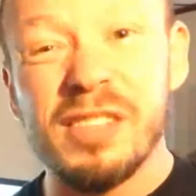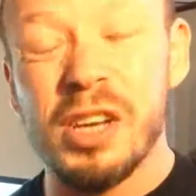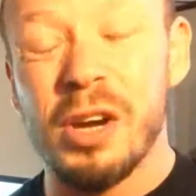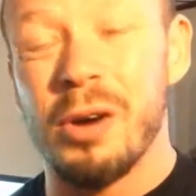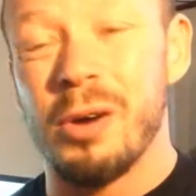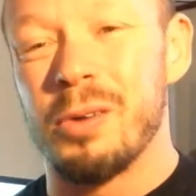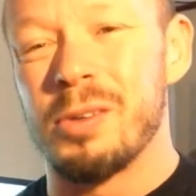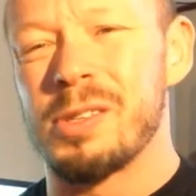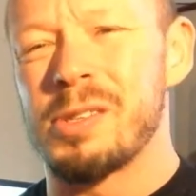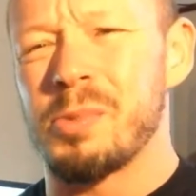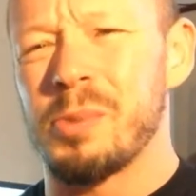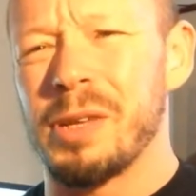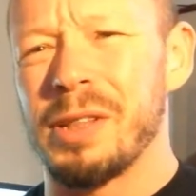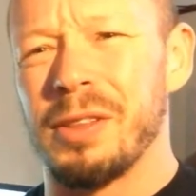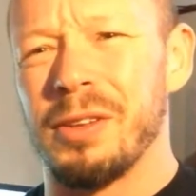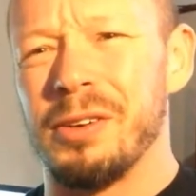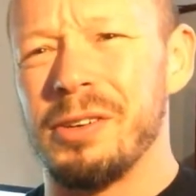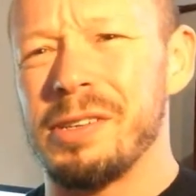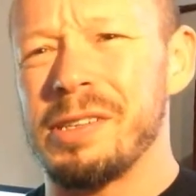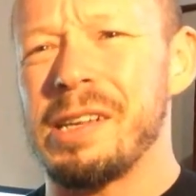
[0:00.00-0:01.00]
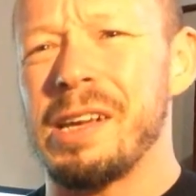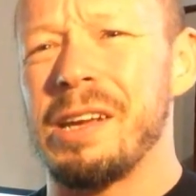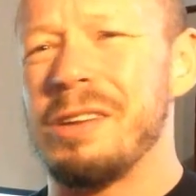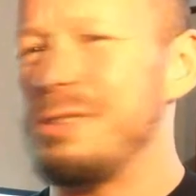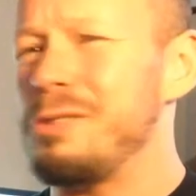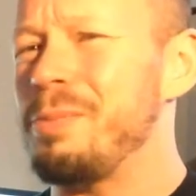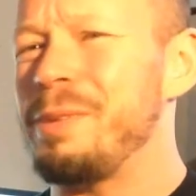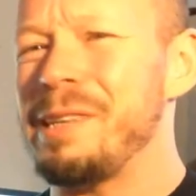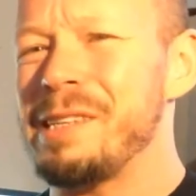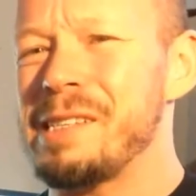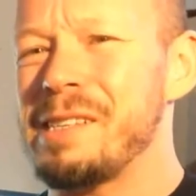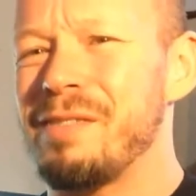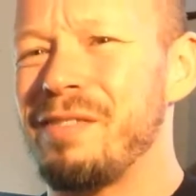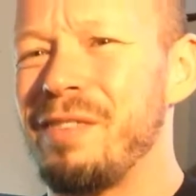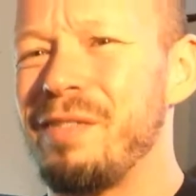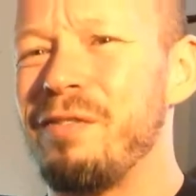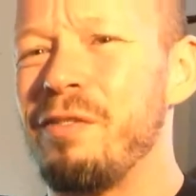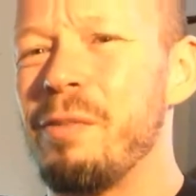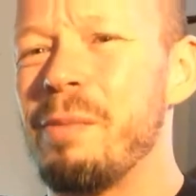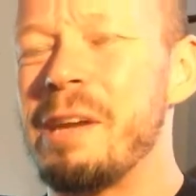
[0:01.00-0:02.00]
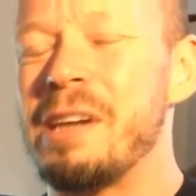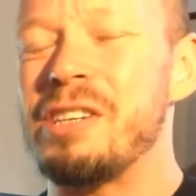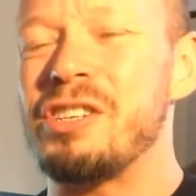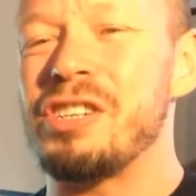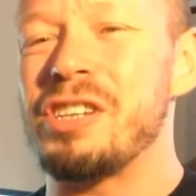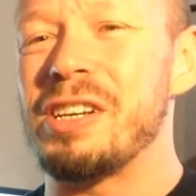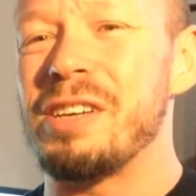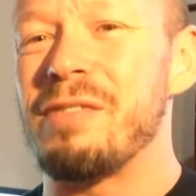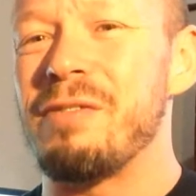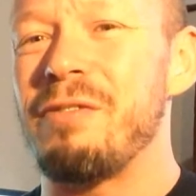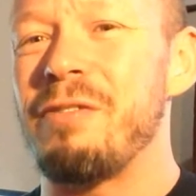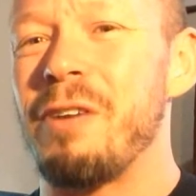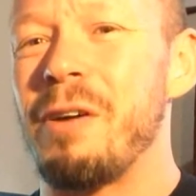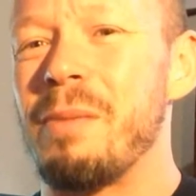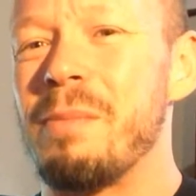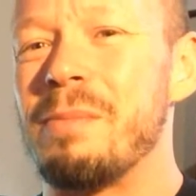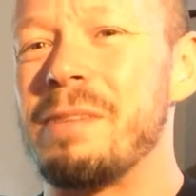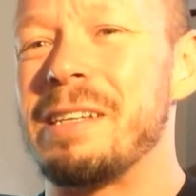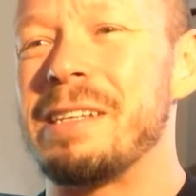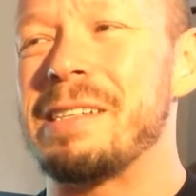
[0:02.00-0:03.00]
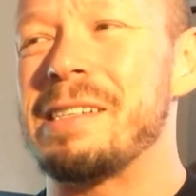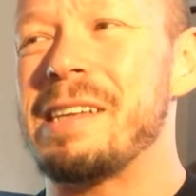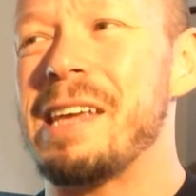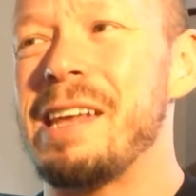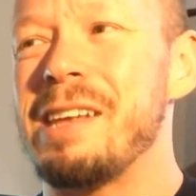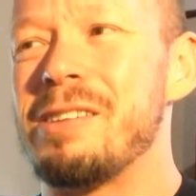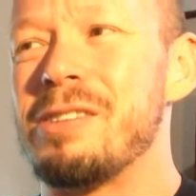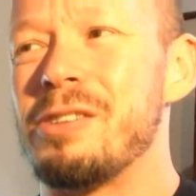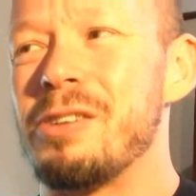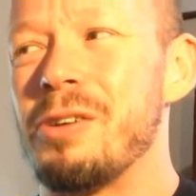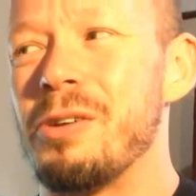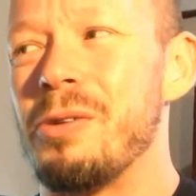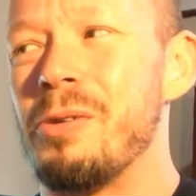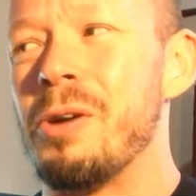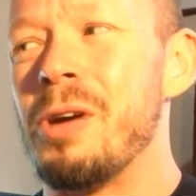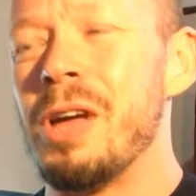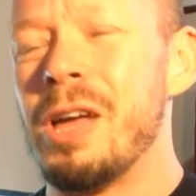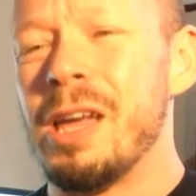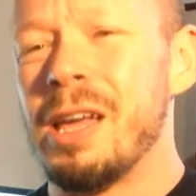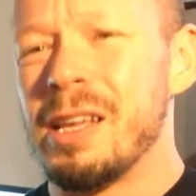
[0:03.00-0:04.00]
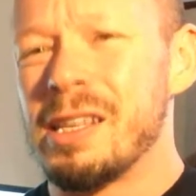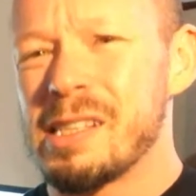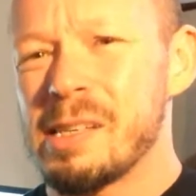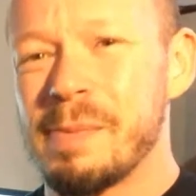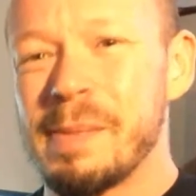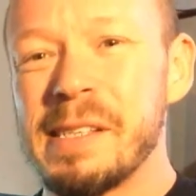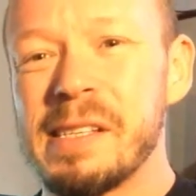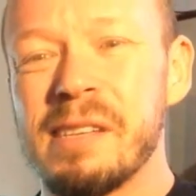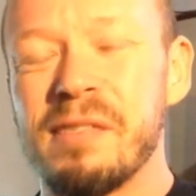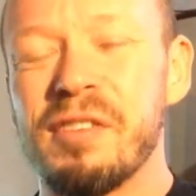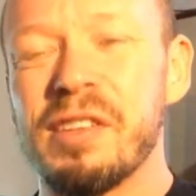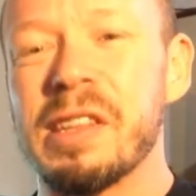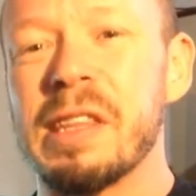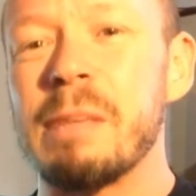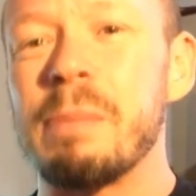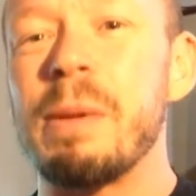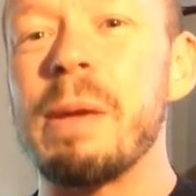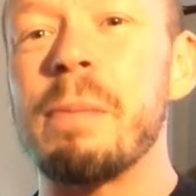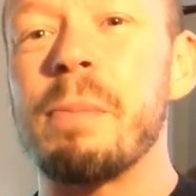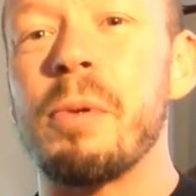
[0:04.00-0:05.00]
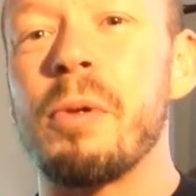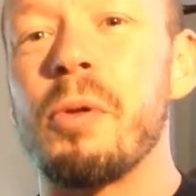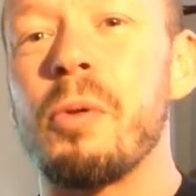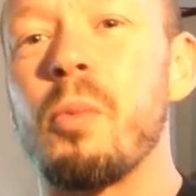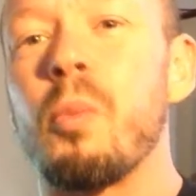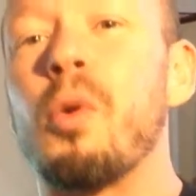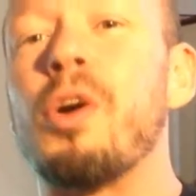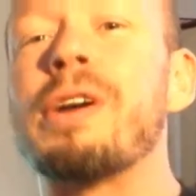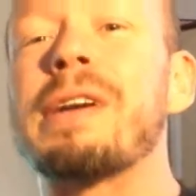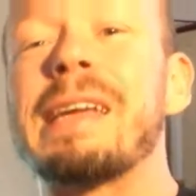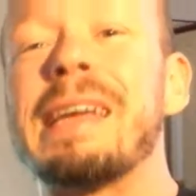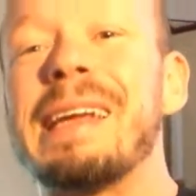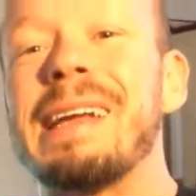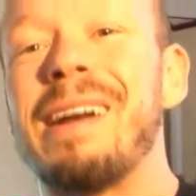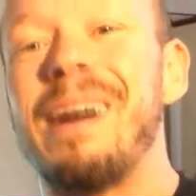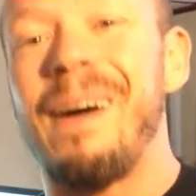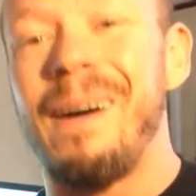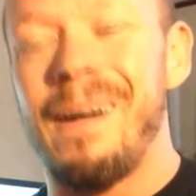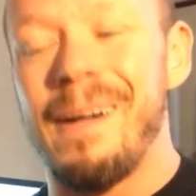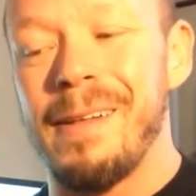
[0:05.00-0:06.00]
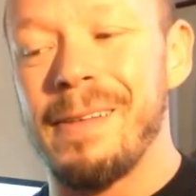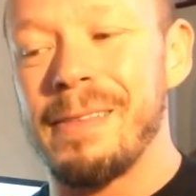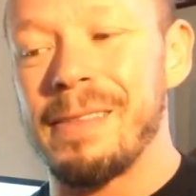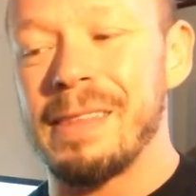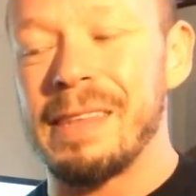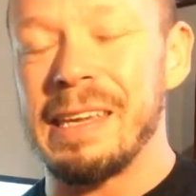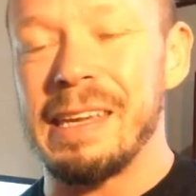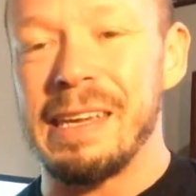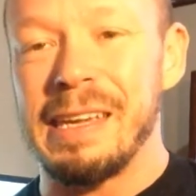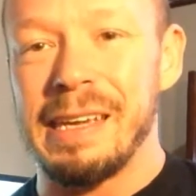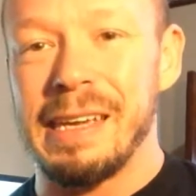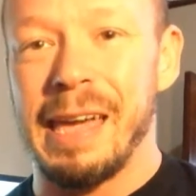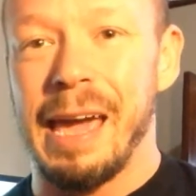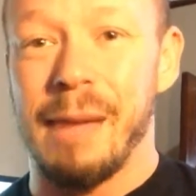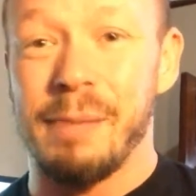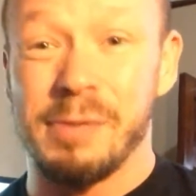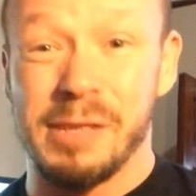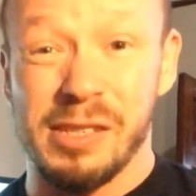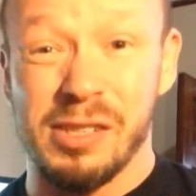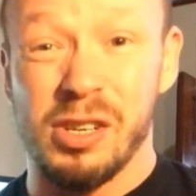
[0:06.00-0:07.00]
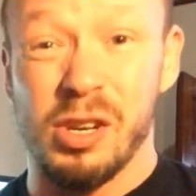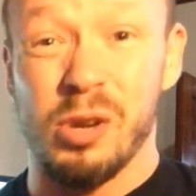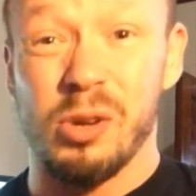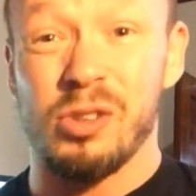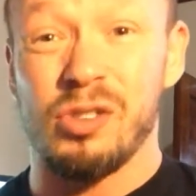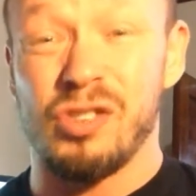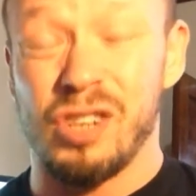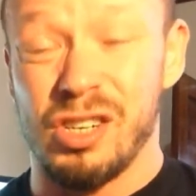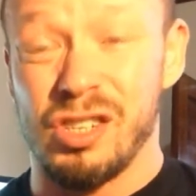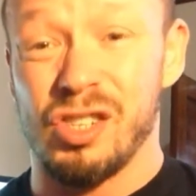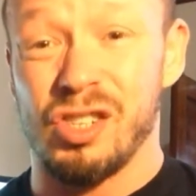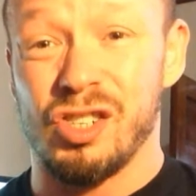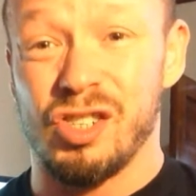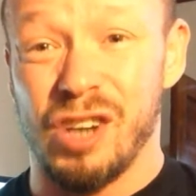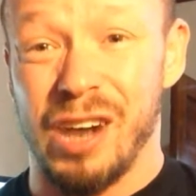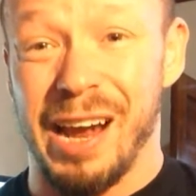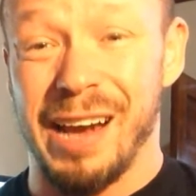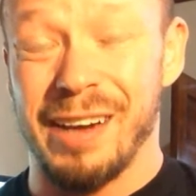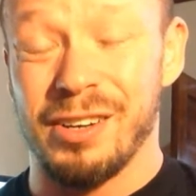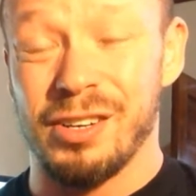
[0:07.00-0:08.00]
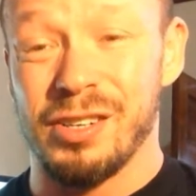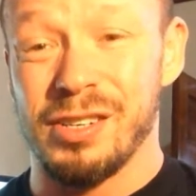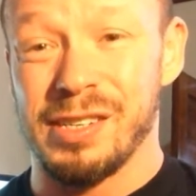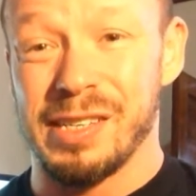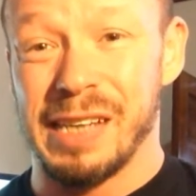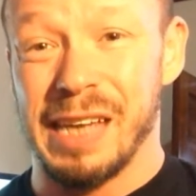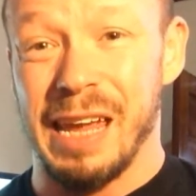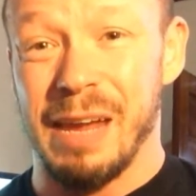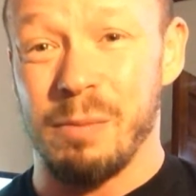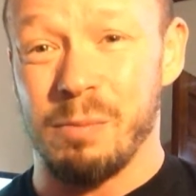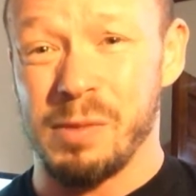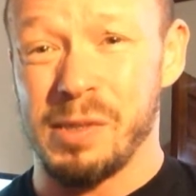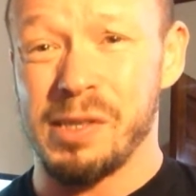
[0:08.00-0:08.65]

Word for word: Toads, we learned a new piece of information from Nintendo, specifically people working on the Captain Toad Treasure Trackers game.